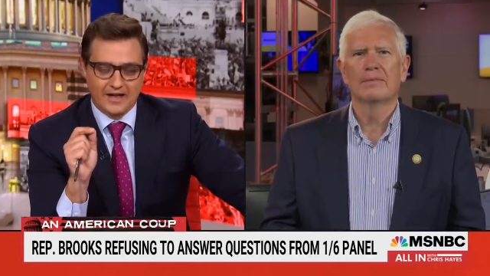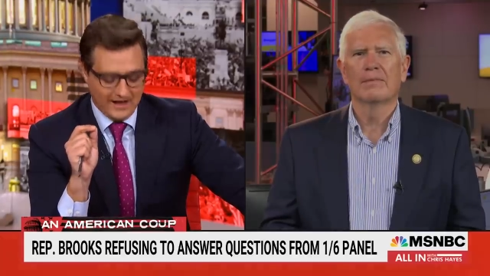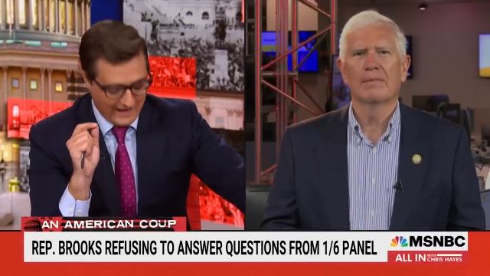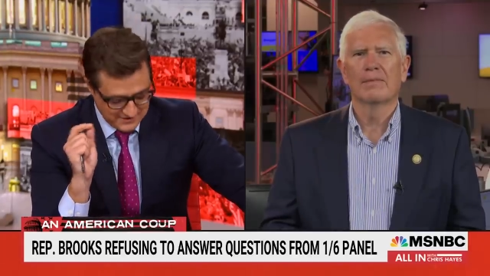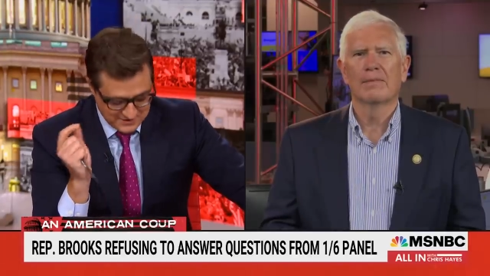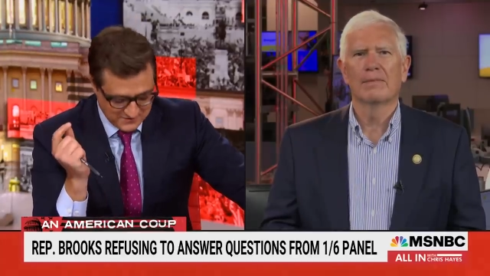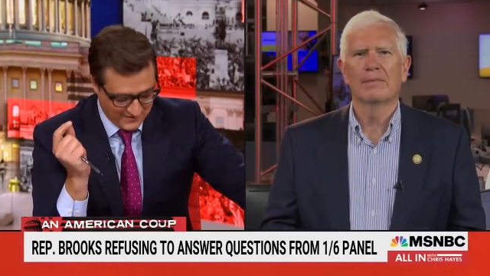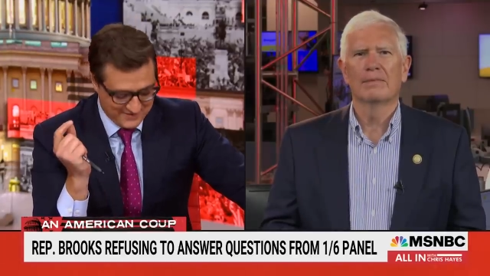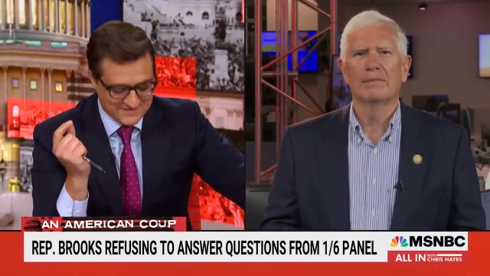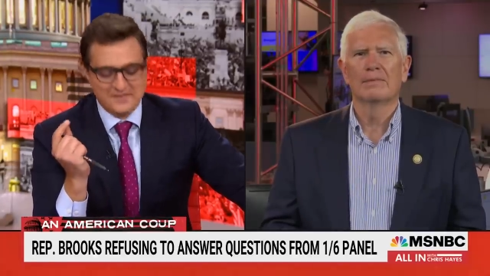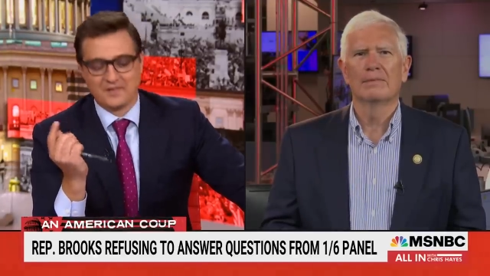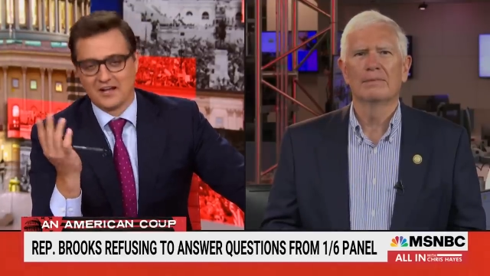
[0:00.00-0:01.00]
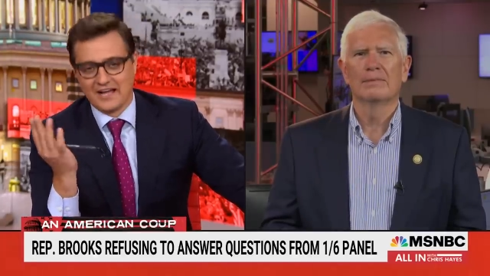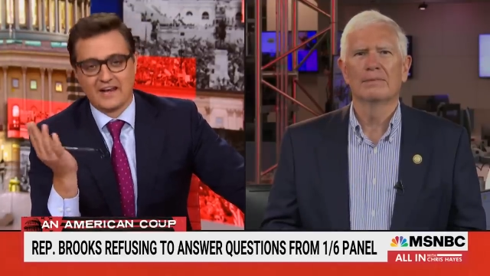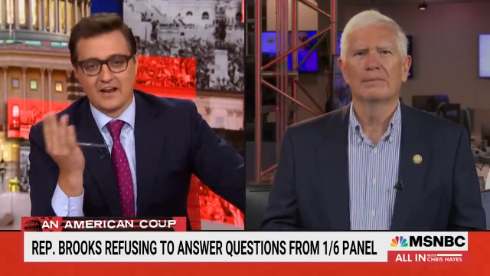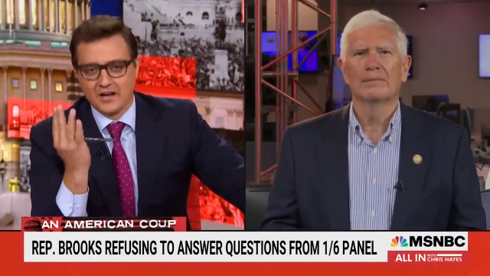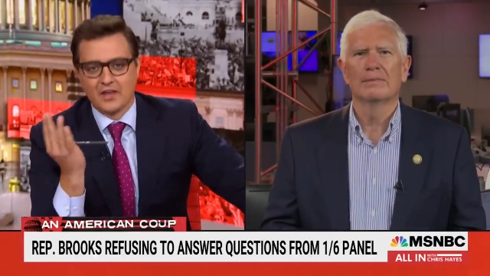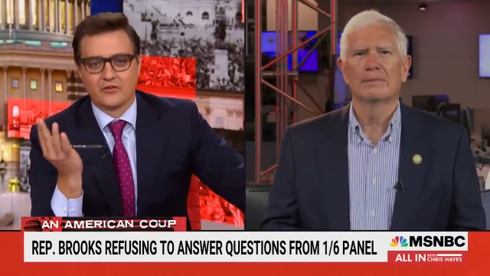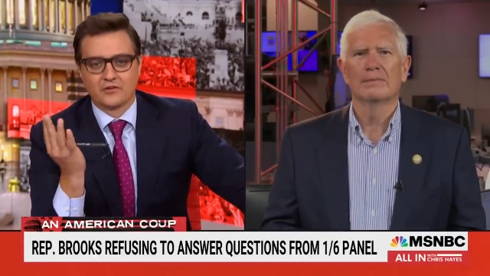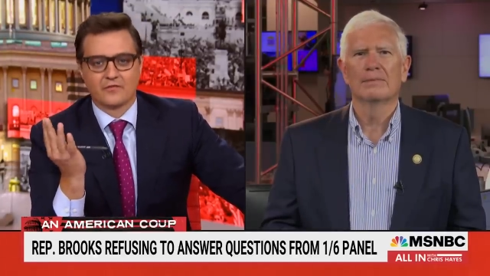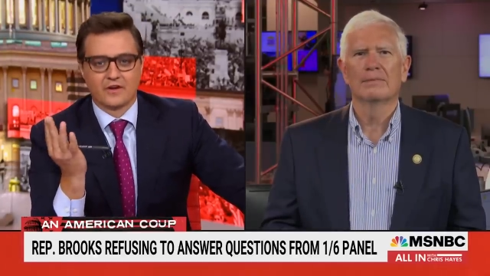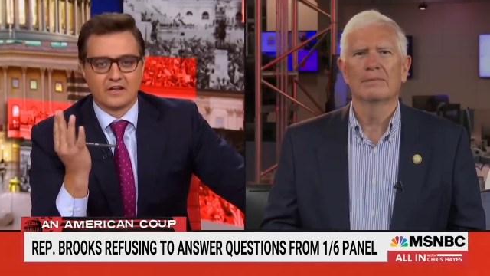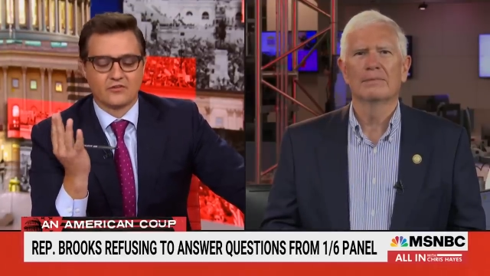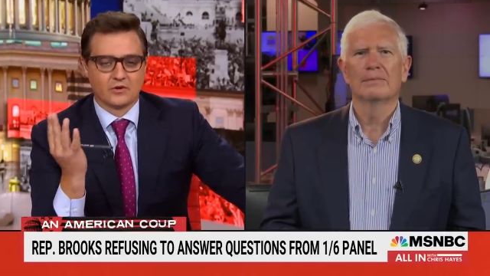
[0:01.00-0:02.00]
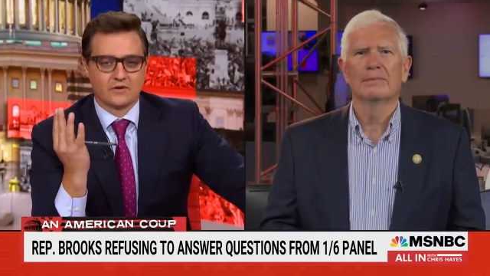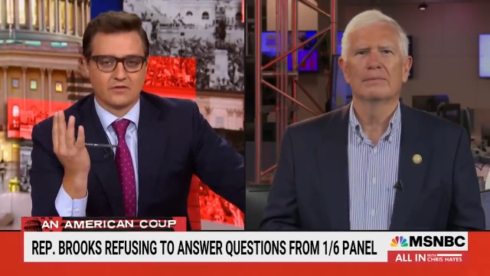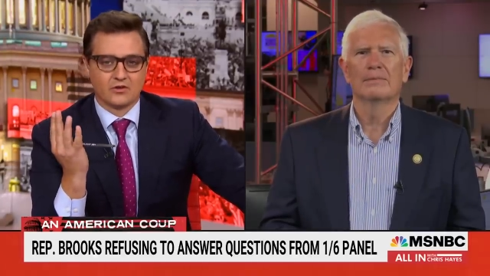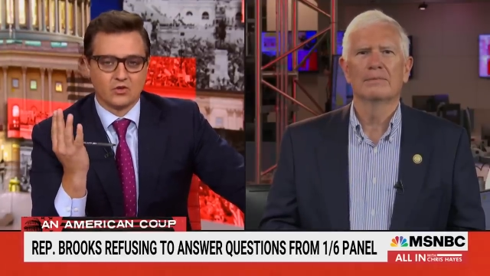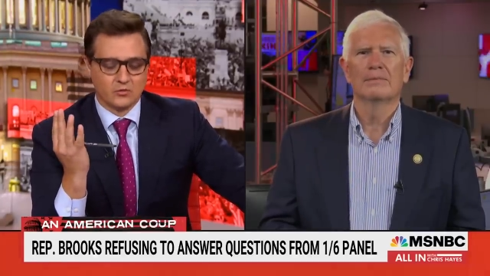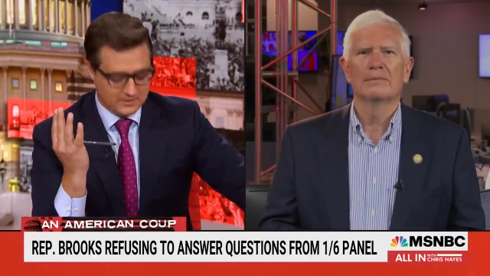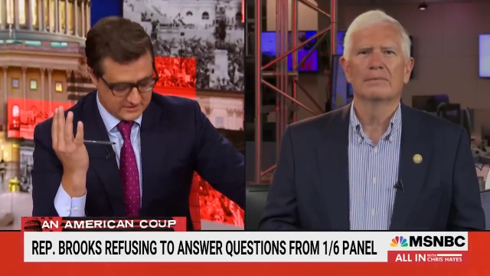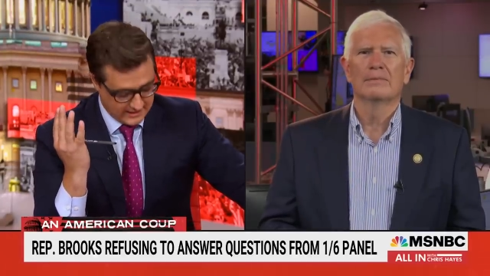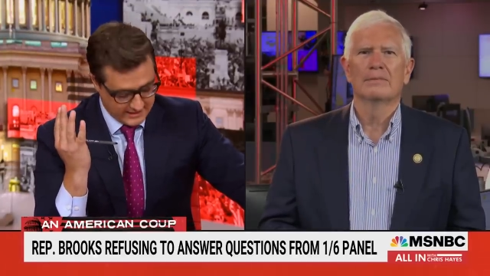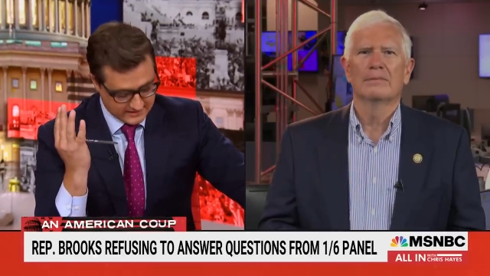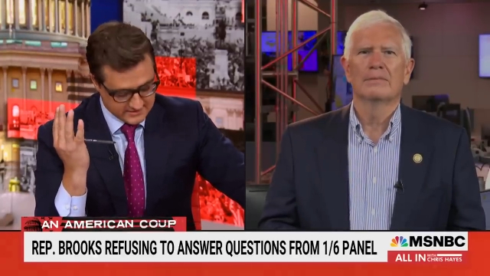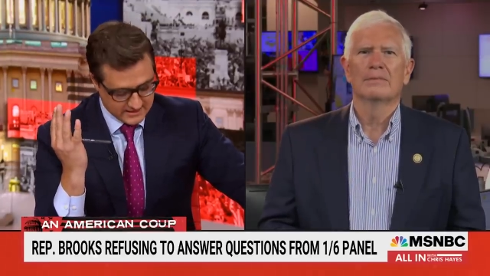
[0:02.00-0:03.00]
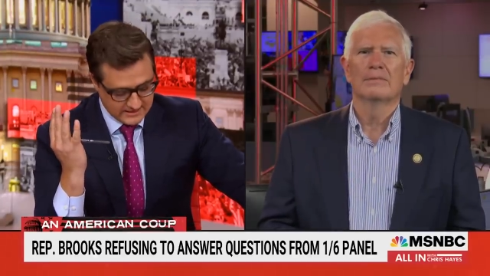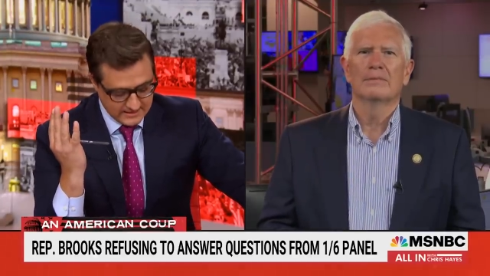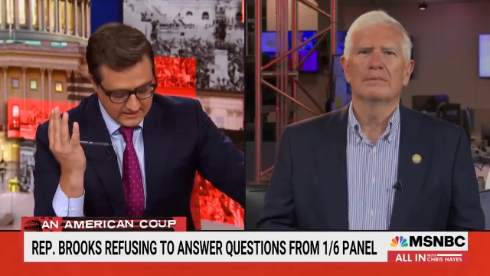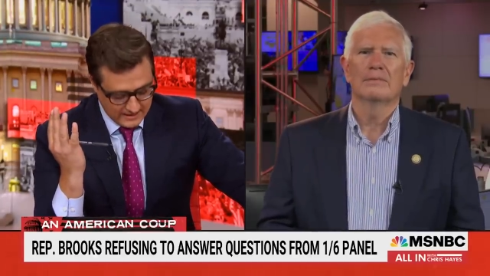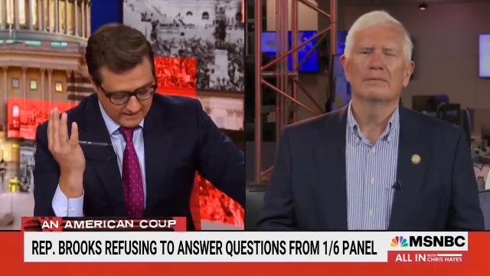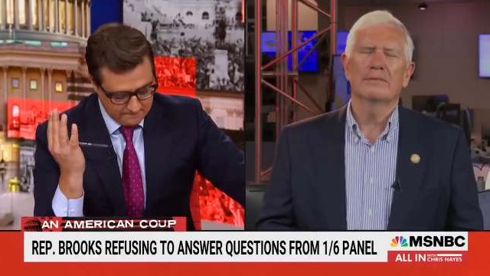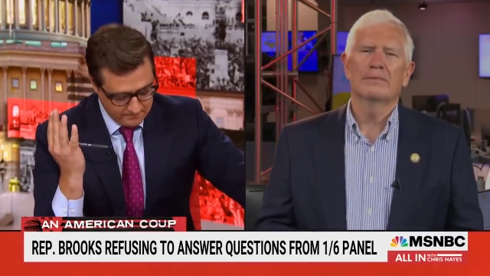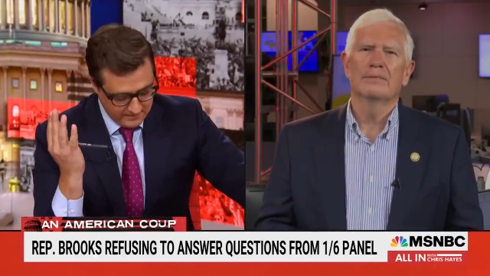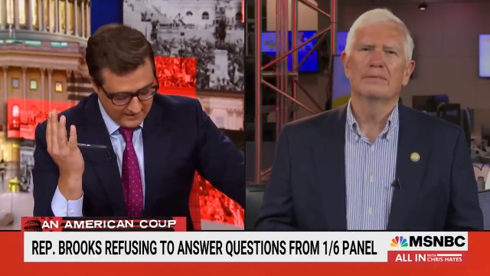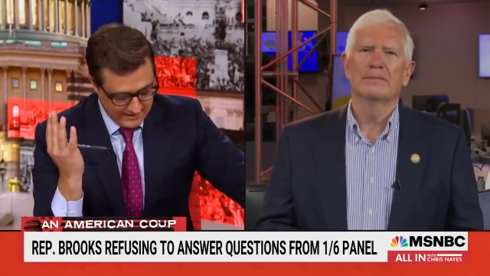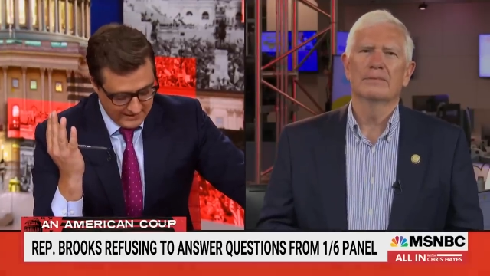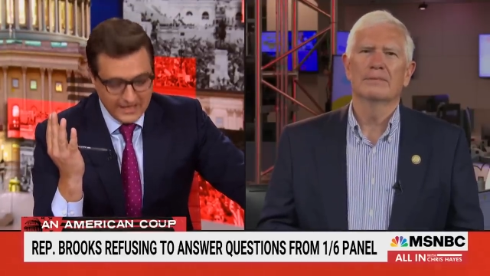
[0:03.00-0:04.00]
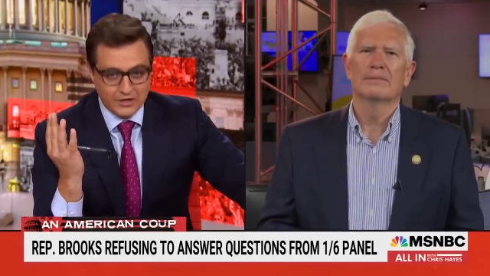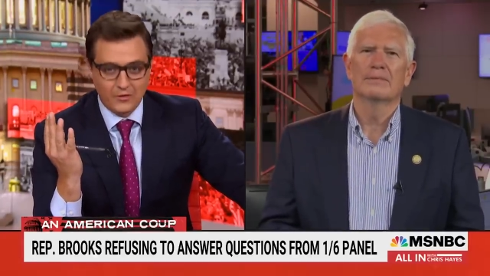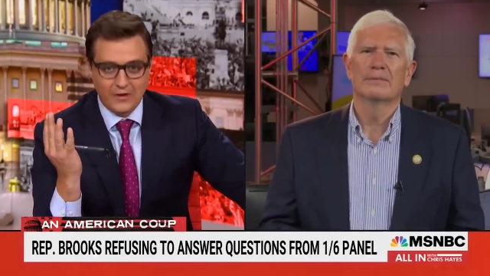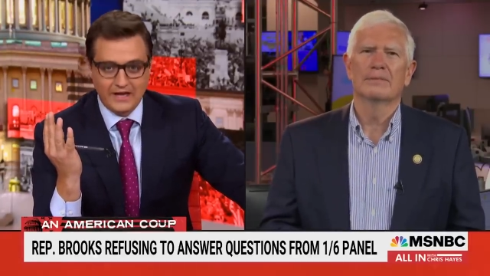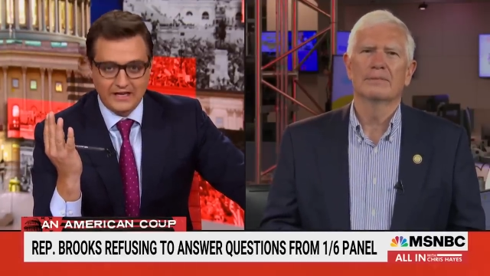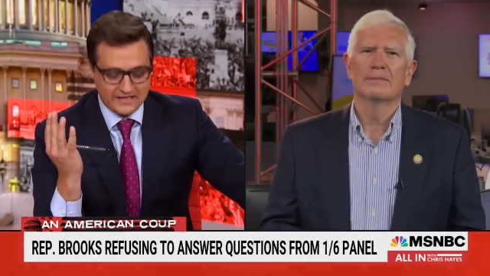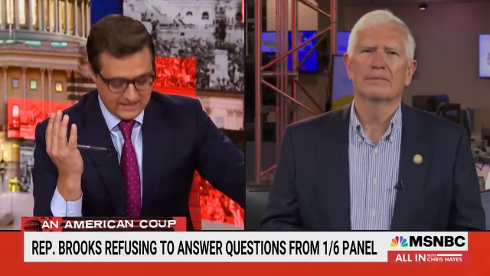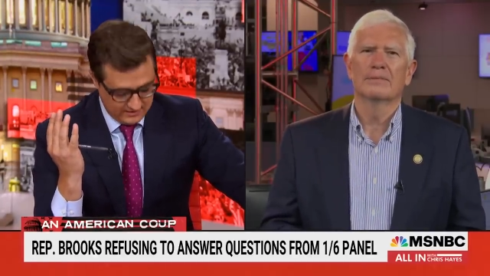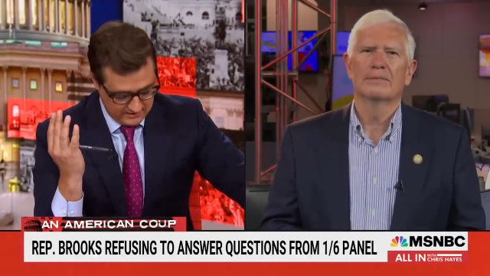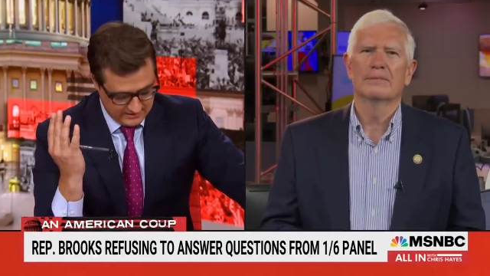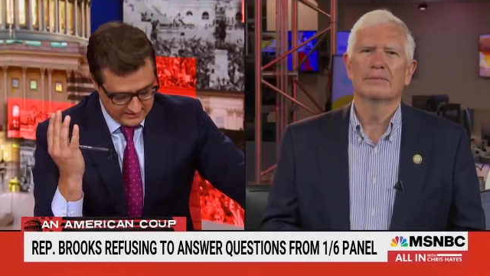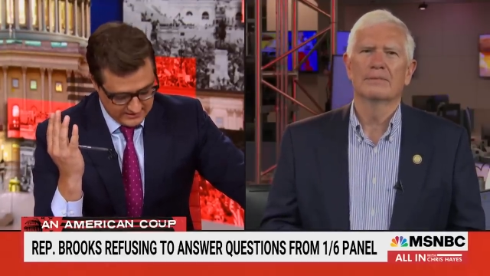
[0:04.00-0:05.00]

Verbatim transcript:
Speaker 1: I, I, just find this again another funny sort of a human text. Um, at 8:08, he he